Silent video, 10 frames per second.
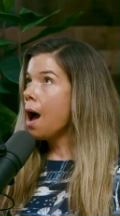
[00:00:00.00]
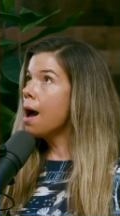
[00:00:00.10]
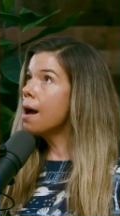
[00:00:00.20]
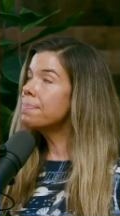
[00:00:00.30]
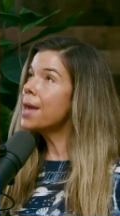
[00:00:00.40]

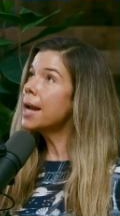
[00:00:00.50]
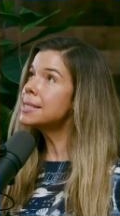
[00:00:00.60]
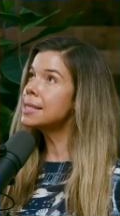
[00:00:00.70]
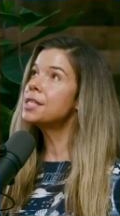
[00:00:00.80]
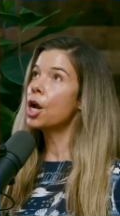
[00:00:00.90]
Um, not
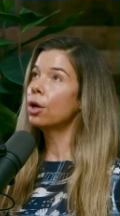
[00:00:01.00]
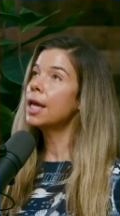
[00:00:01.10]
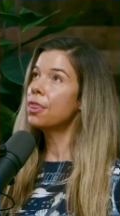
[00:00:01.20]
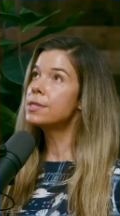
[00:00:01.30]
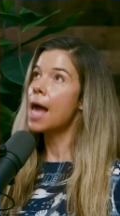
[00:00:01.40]

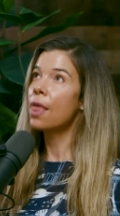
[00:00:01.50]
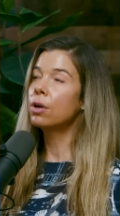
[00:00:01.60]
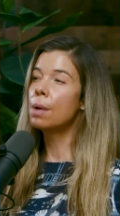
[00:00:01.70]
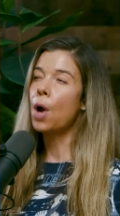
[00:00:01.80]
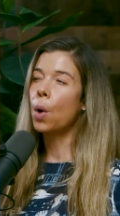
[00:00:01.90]
necessarily. There's
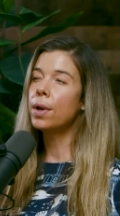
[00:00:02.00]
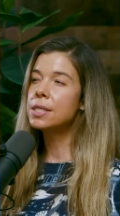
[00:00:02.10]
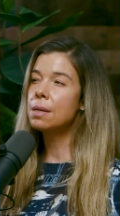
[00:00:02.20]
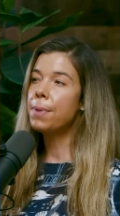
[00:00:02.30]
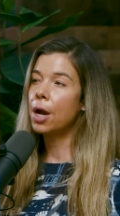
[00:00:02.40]
other
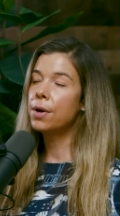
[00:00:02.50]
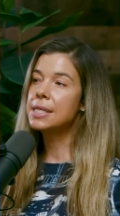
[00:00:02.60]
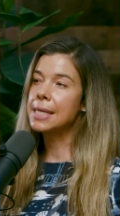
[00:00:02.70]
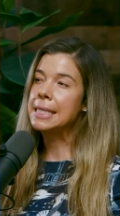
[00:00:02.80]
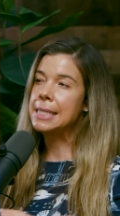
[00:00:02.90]
components in
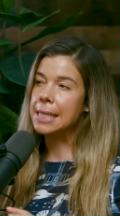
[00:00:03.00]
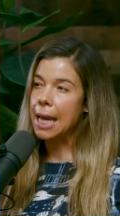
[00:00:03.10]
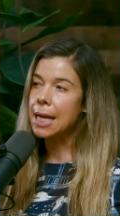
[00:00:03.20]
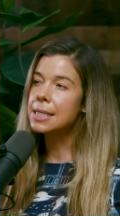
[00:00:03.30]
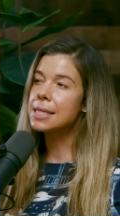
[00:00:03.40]
berries like
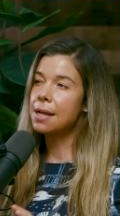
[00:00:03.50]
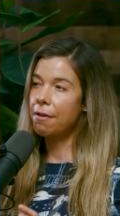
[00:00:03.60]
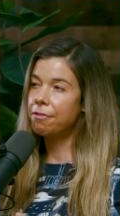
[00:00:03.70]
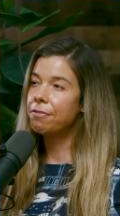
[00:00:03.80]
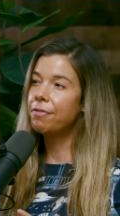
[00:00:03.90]
skin and
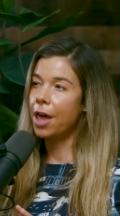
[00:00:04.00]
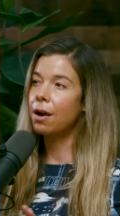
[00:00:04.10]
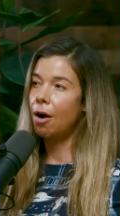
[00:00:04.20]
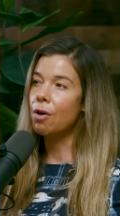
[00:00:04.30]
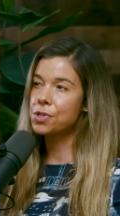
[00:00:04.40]
stuff yeah.
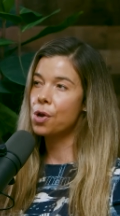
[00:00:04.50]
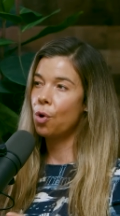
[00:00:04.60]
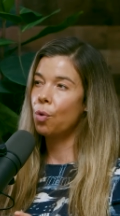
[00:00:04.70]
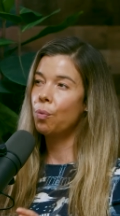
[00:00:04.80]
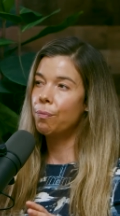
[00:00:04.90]
that are
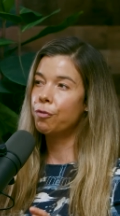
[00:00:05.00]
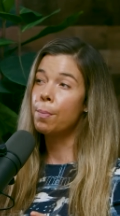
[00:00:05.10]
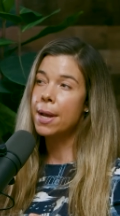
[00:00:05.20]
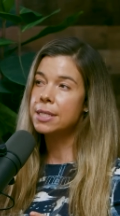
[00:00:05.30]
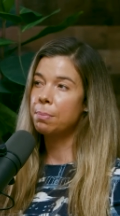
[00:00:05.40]
also
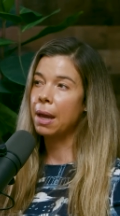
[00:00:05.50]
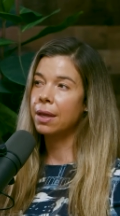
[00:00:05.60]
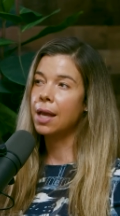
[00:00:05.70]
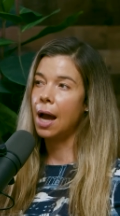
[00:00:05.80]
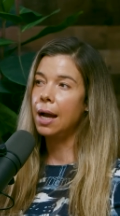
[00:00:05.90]
fermented by
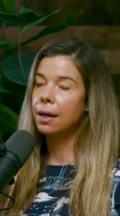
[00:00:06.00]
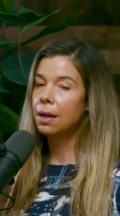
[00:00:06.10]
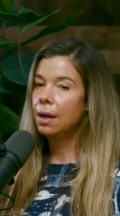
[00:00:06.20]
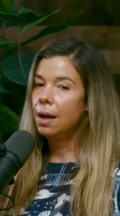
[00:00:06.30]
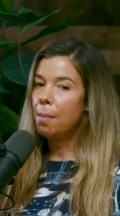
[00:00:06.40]
the gut
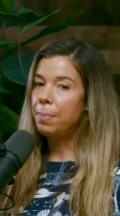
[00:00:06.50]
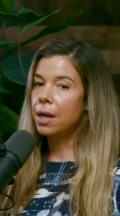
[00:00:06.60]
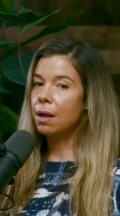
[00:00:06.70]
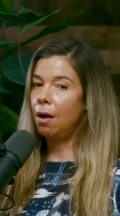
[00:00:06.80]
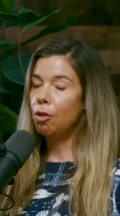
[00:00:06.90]

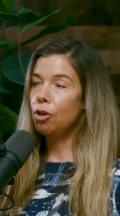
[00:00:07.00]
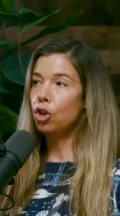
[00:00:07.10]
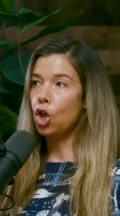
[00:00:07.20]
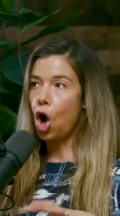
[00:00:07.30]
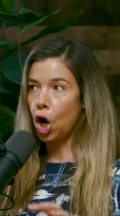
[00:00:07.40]
but a
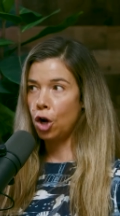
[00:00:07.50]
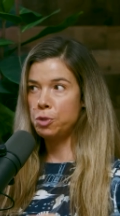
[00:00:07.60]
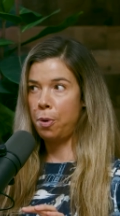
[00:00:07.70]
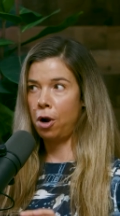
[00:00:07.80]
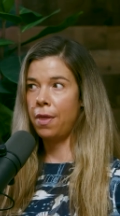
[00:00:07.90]

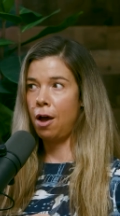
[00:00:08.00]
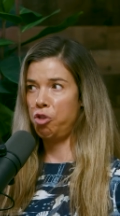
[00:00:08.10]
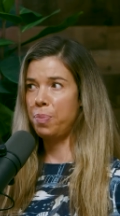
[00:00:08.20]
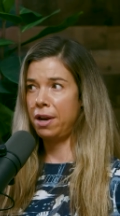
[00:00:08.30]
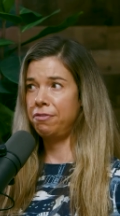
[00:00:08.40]
large part of the
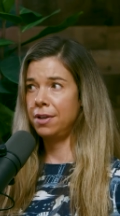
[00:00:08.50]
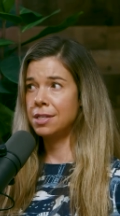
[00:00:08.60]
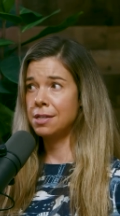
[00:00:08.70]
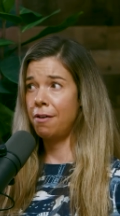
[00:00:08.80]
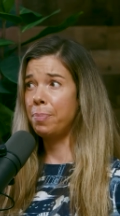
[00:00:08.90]
health
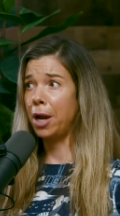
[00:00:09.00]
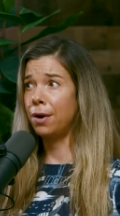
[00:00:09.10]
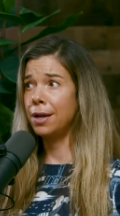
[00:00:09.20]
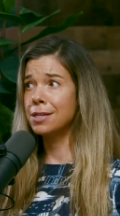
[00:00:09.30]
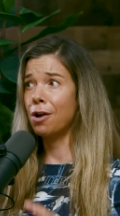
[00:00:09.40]
benefits of
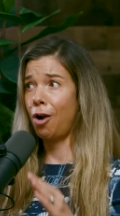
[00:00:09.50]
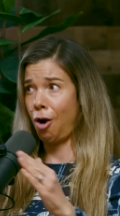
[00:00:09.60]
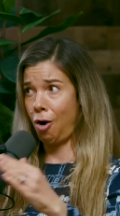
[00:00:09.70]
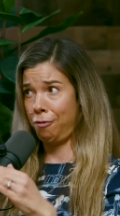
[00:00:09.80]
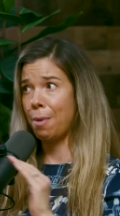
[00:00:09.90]
berries yeah.
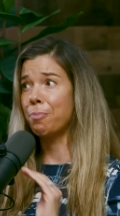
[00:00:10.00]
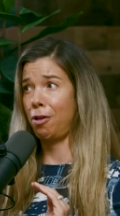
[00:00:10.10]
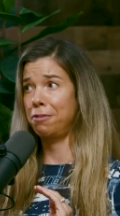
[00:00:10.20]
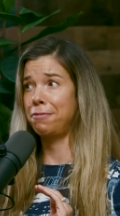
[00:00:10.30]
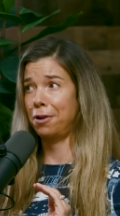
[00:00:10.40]
are from
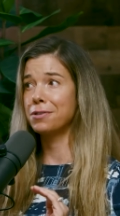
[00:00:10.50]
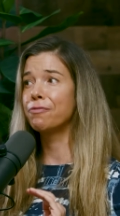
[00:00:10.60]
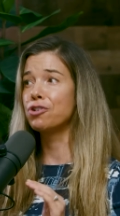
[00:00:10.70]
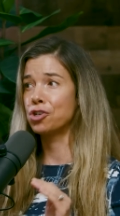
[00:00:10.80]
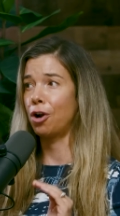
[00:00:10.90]
polyphenols
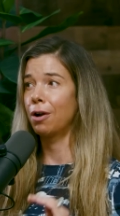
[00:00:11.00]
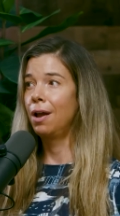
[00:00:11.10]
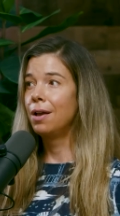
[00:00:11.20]
for sure.